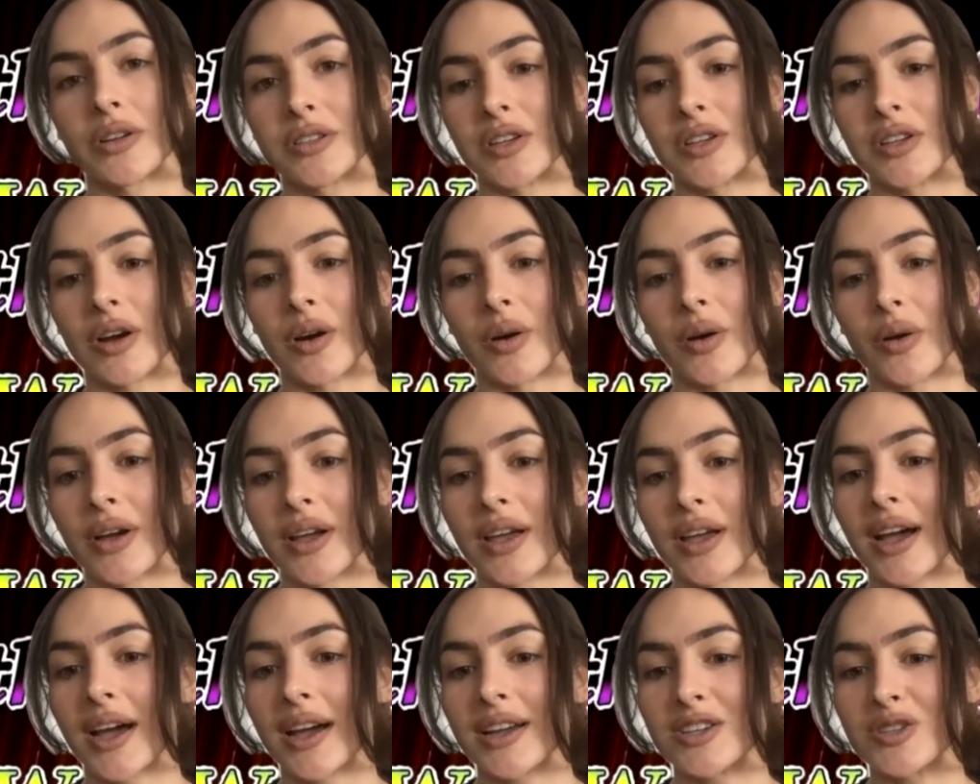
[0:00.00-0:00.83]
So
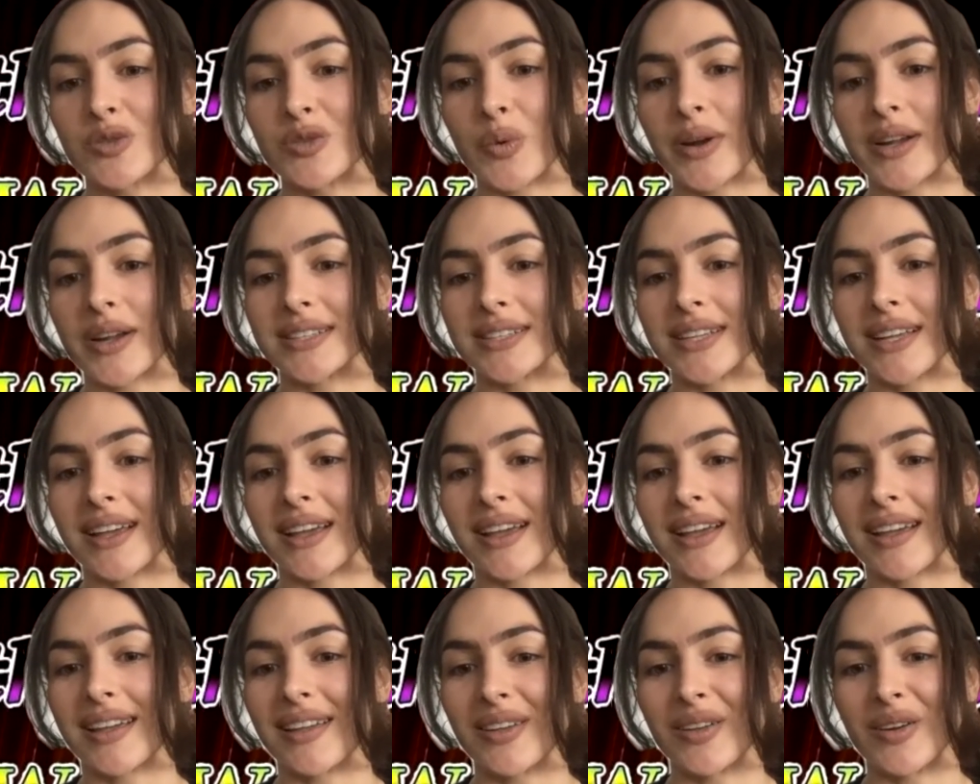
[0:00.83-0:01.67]
I just want to
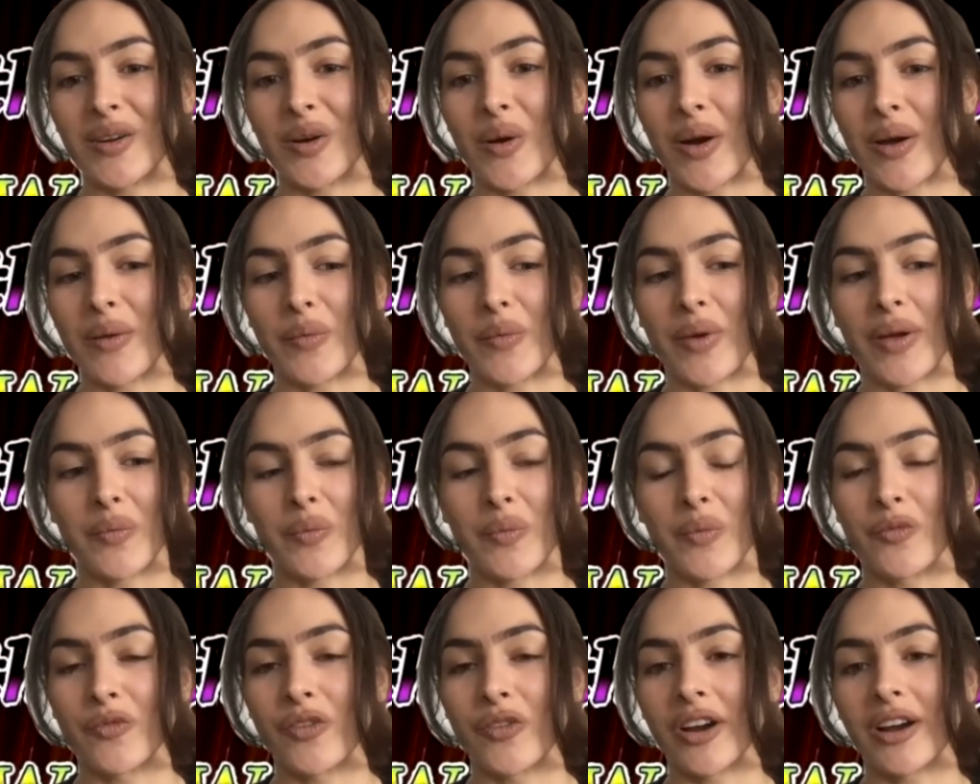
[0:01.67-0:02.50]
say, I'm
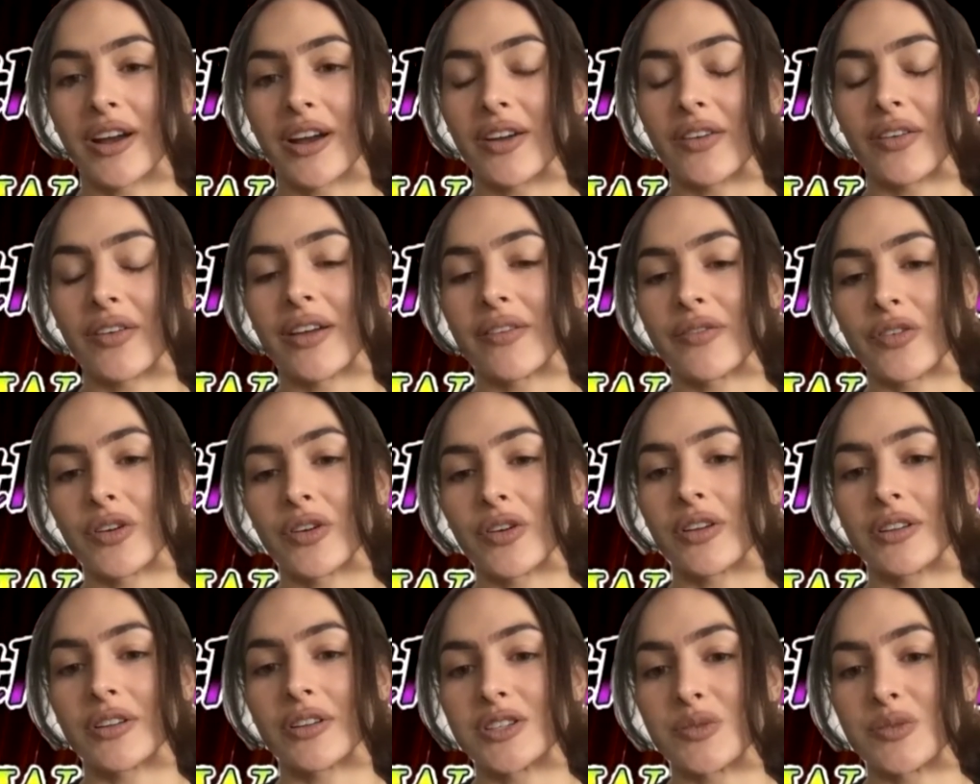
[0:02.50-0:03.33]
very grateful
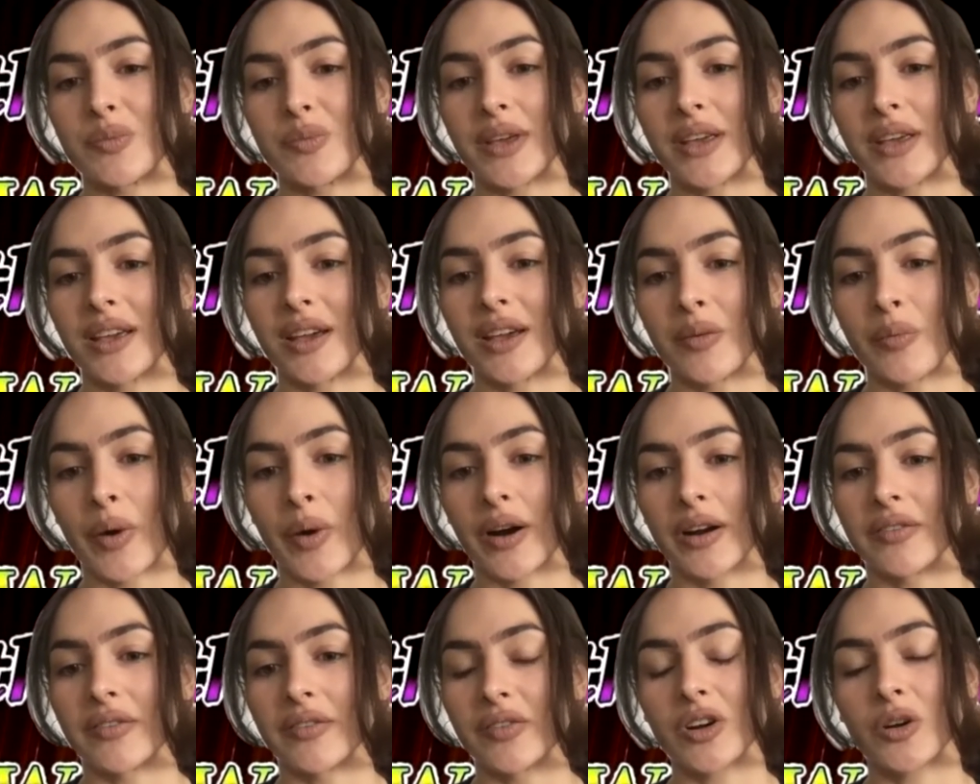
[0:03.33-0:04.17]
to be a part
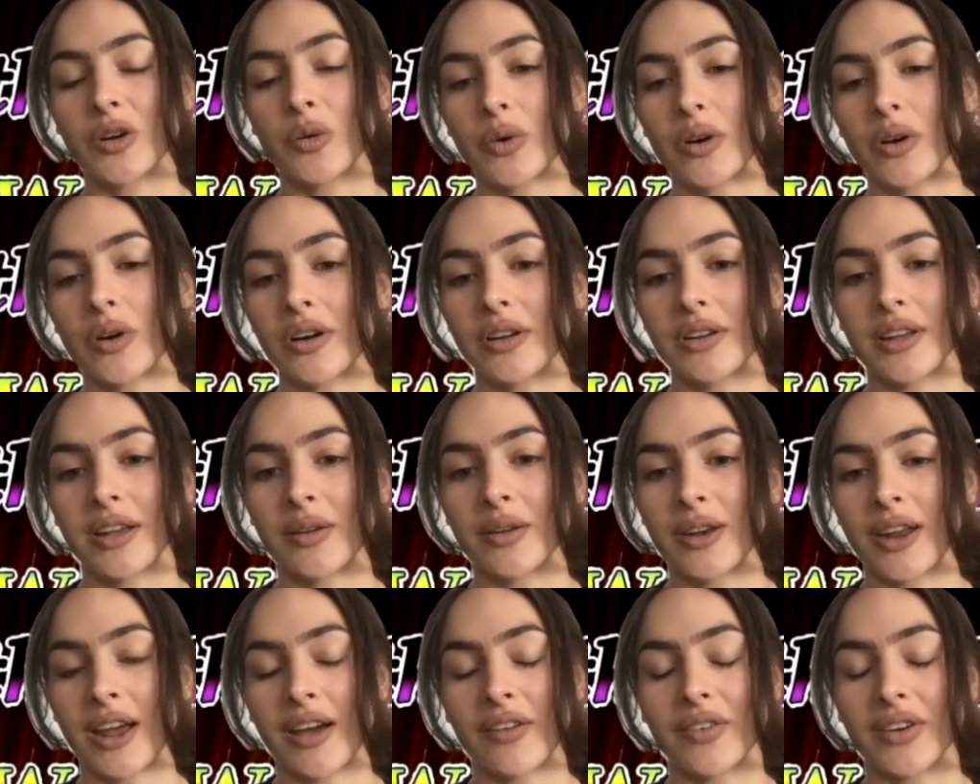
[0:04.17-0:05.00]
of your world and
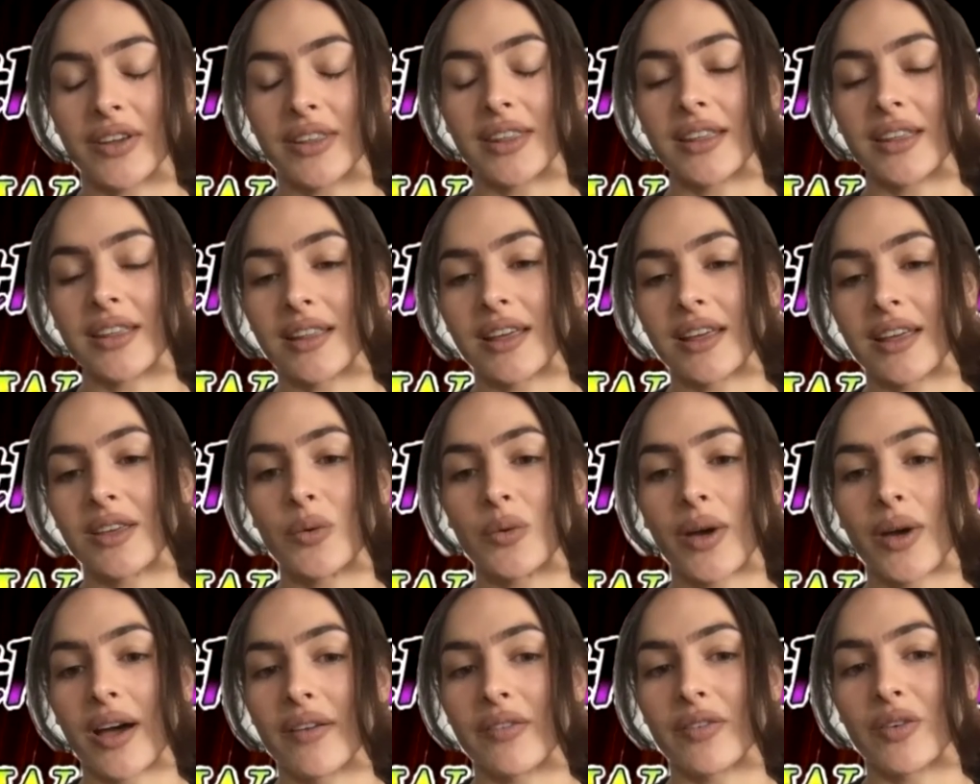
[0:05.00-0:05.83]
everything that you
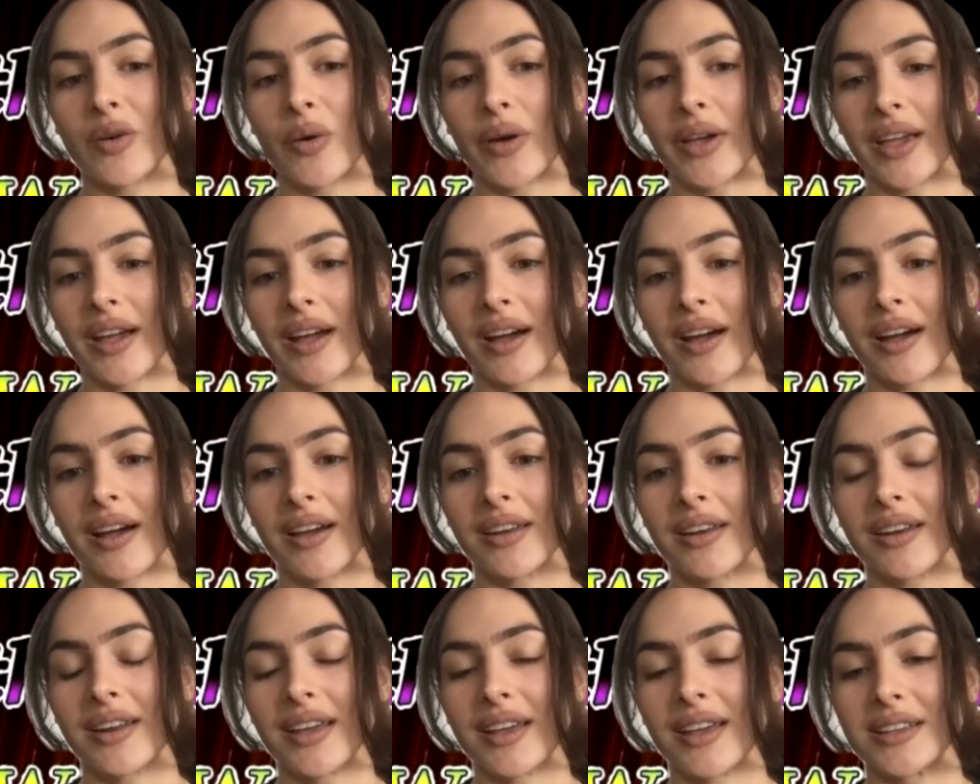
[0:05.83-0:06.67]
have going on,
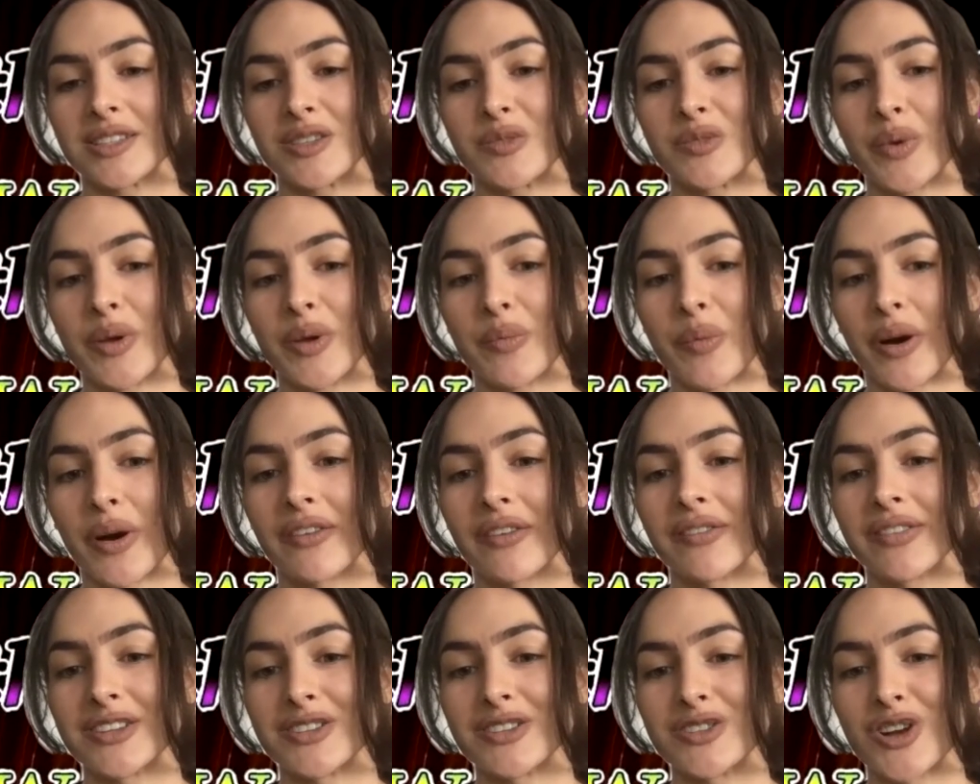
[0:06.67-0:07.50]
and to be a part of
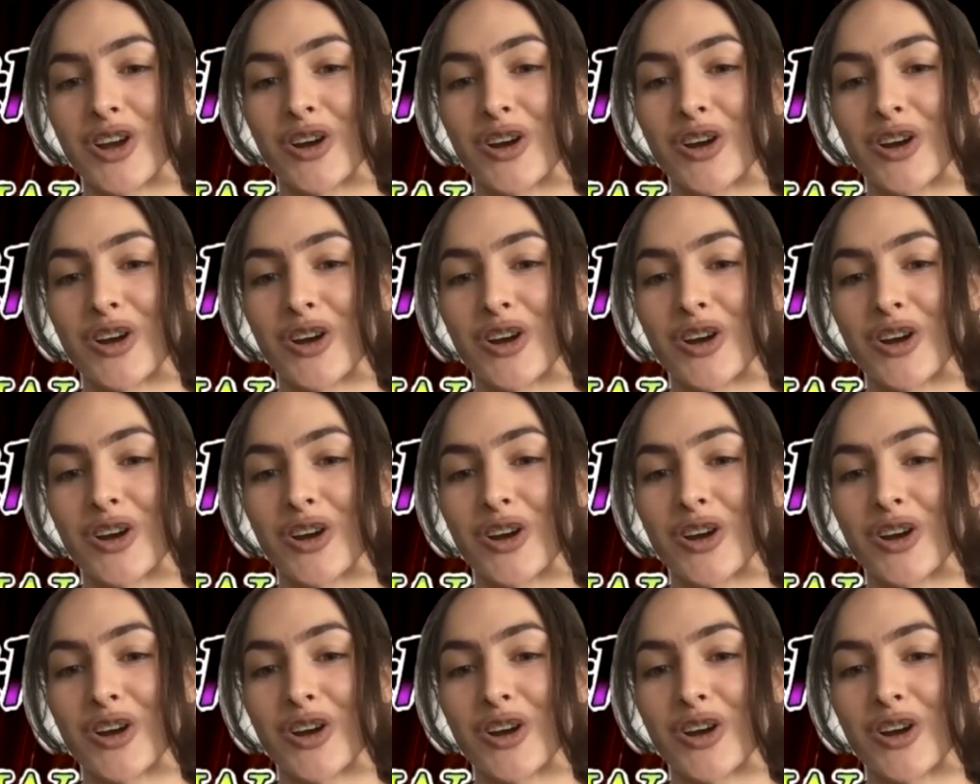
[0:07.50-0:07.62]
this show.